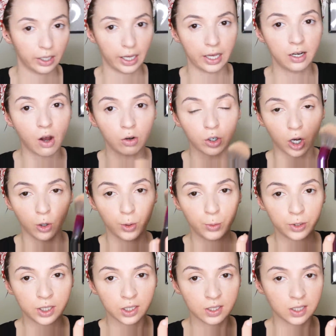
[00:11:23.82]
And I'll go in
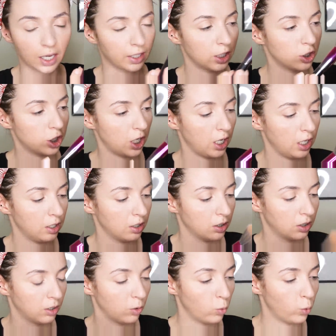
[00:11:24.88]
with this second shade,
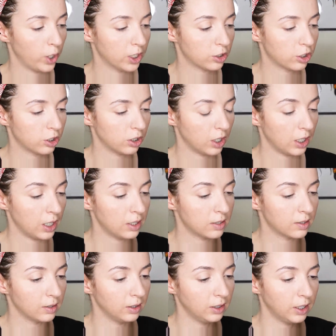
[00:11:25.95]
which
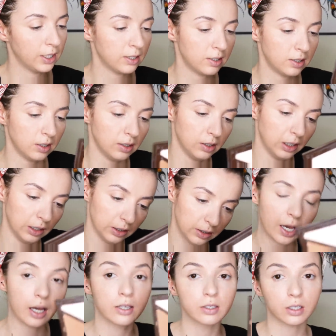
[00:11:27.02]
is listed
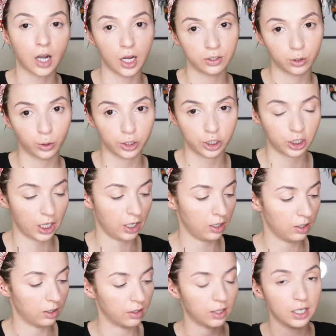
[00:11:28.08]
as a contour
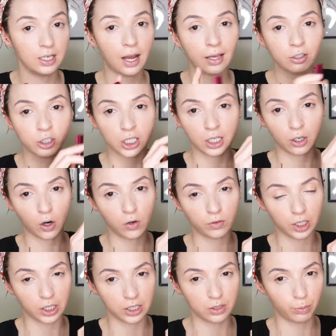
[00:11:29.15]
shade. The next shade
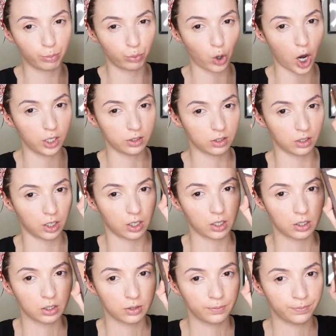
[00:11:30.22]
over is
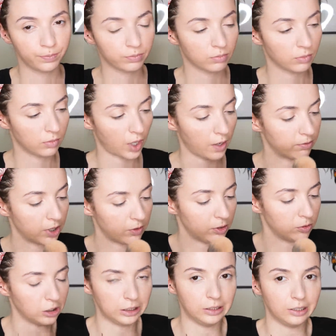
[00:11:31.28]
bronzer. I've
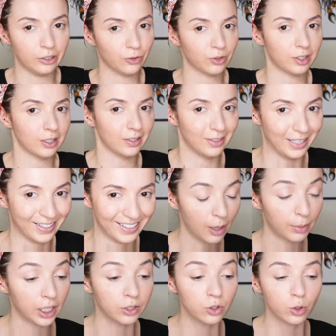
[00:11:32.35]
never really used it,
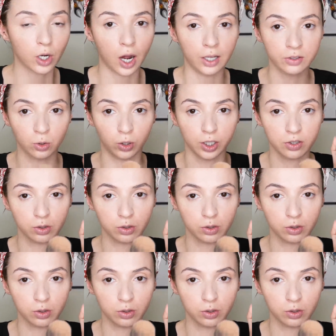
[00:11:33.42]
but I do contour.